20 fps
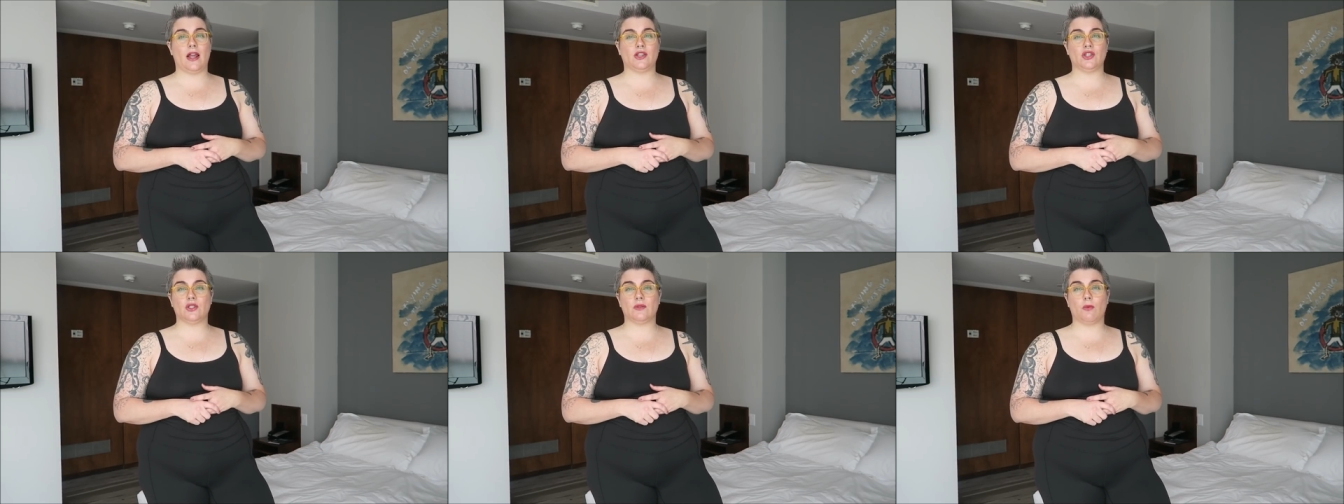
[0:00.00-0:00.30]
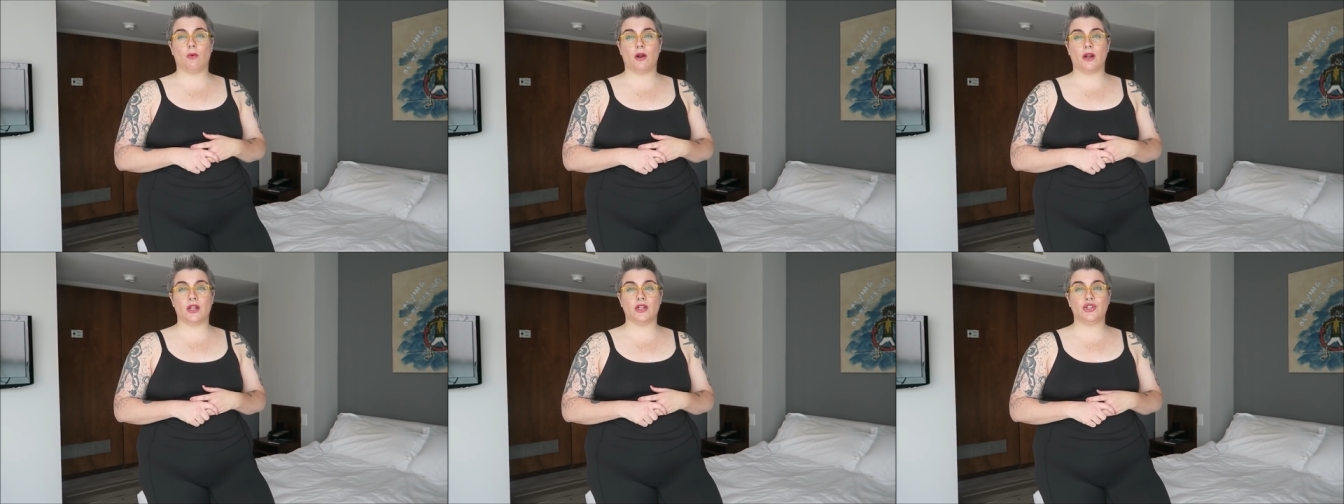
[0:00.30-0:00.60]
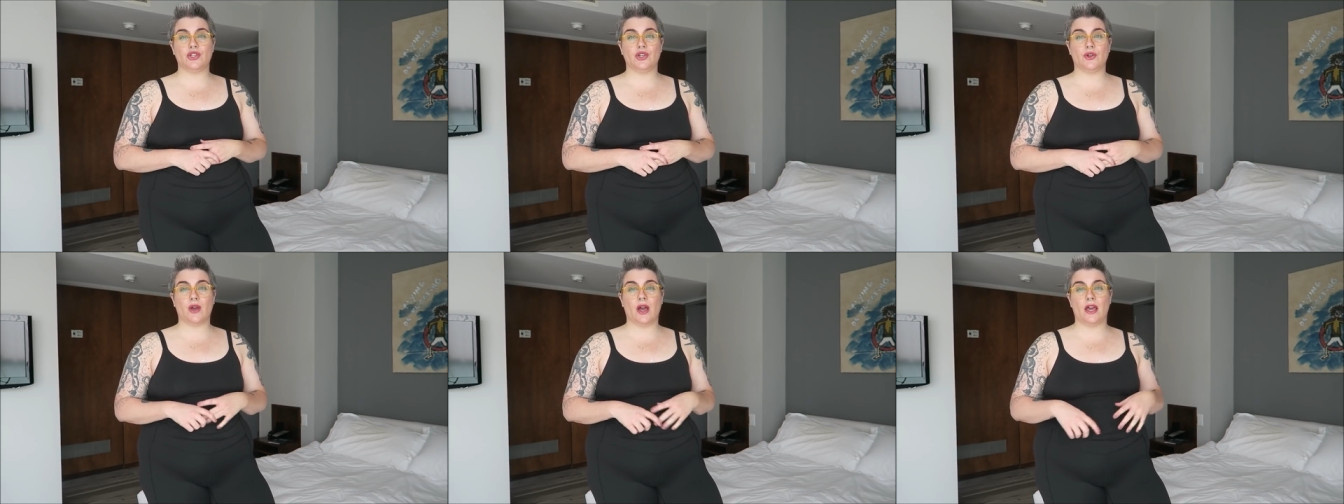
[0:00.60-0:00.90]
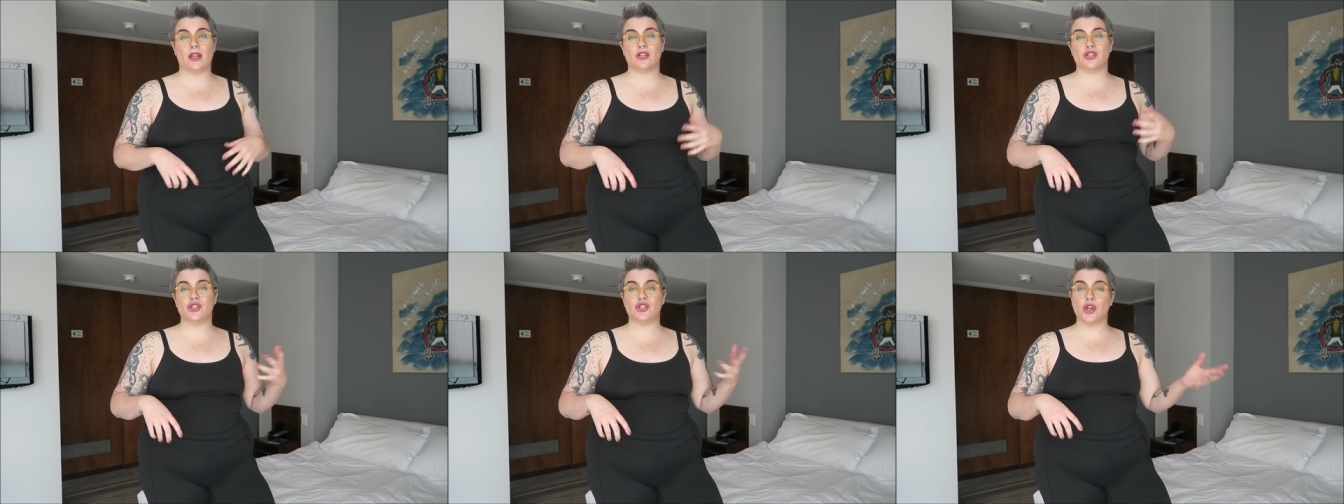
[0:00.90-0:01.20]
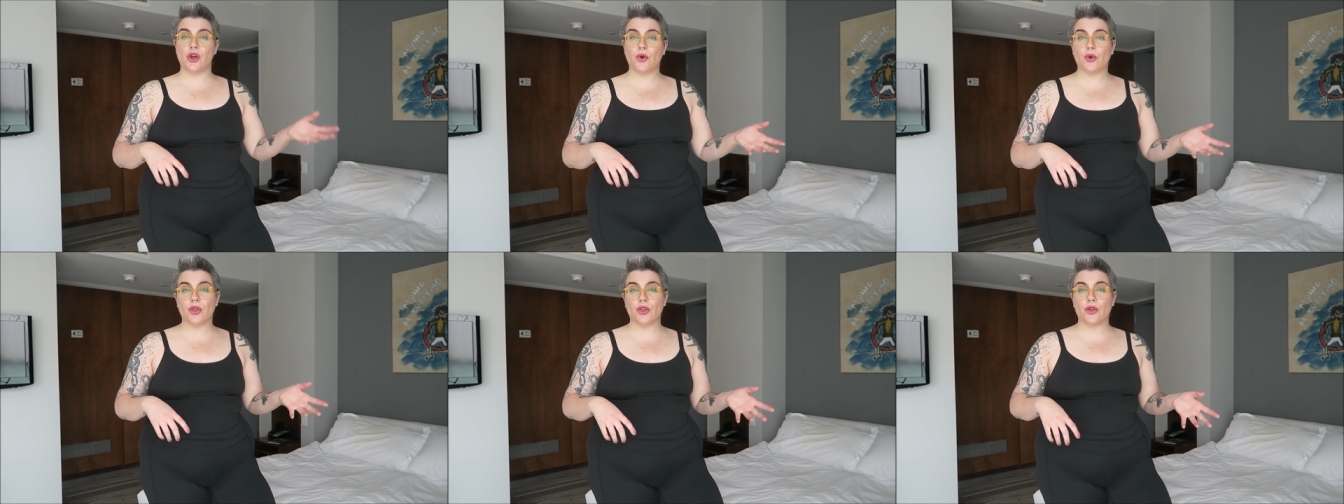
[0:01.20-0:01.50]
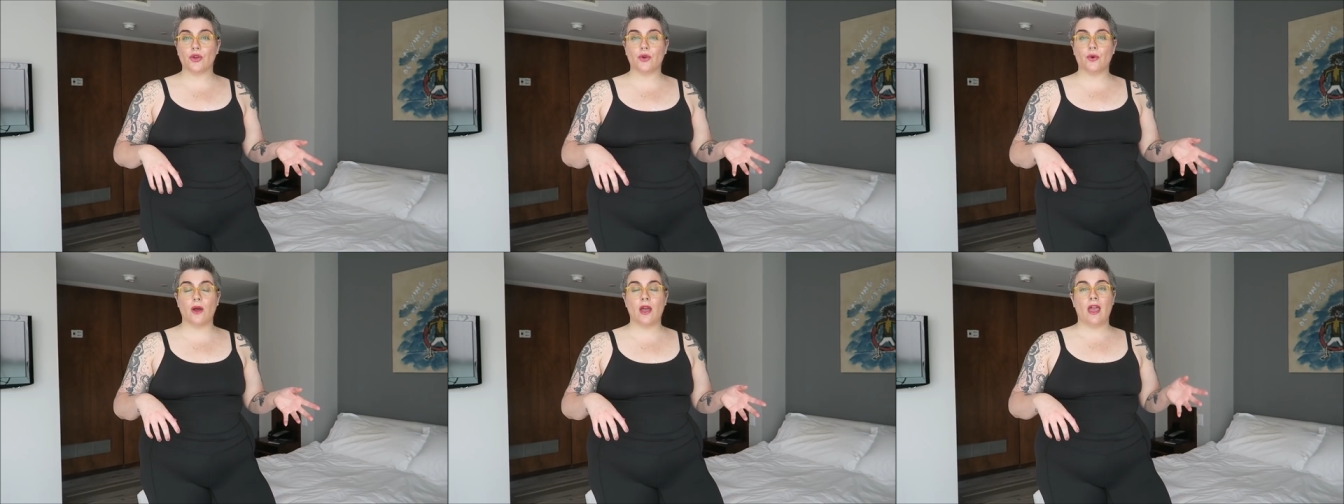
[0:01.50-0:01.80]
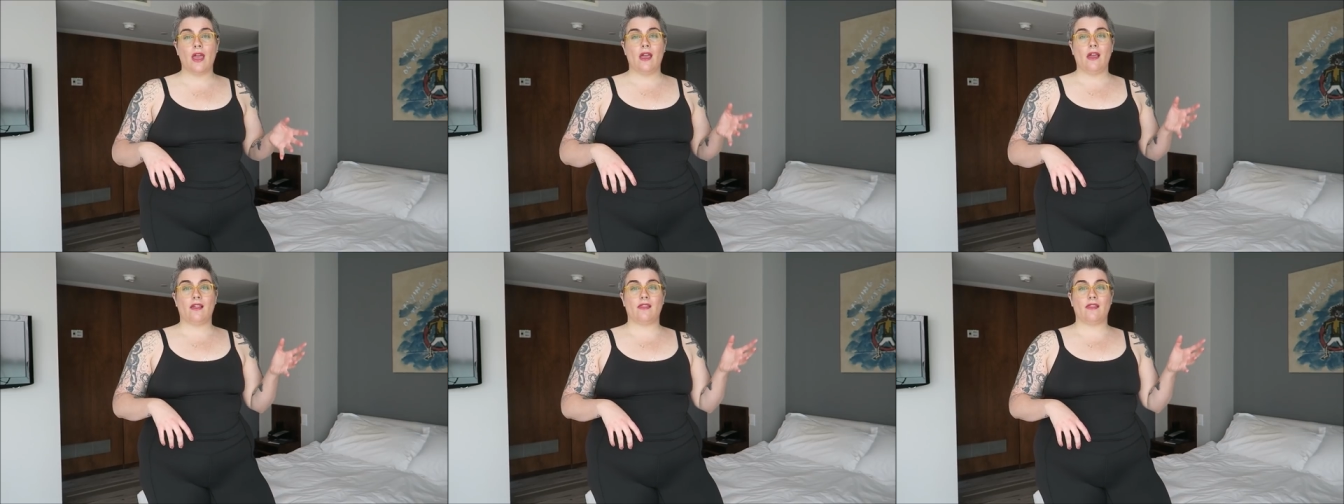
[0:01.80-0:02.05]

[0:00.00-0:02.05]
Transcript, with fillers: I just wanted to kind of show you